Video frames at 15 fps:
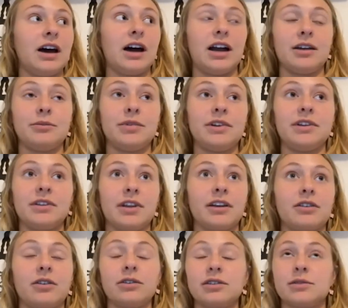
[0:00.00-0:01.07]
I'd be like
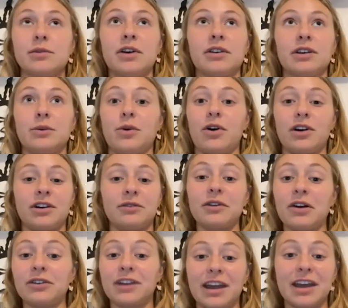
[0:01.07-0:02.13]
all smelly walking
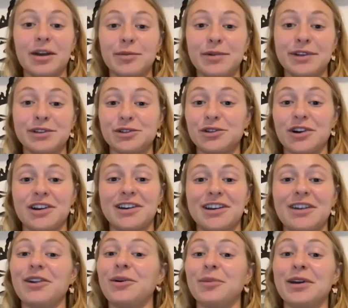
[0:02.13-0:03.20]
around campus trying to
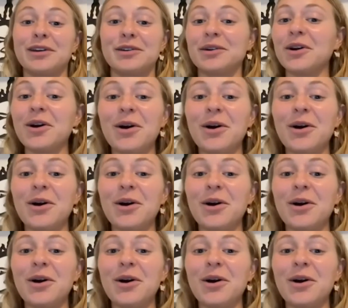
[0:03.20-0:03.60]
get all my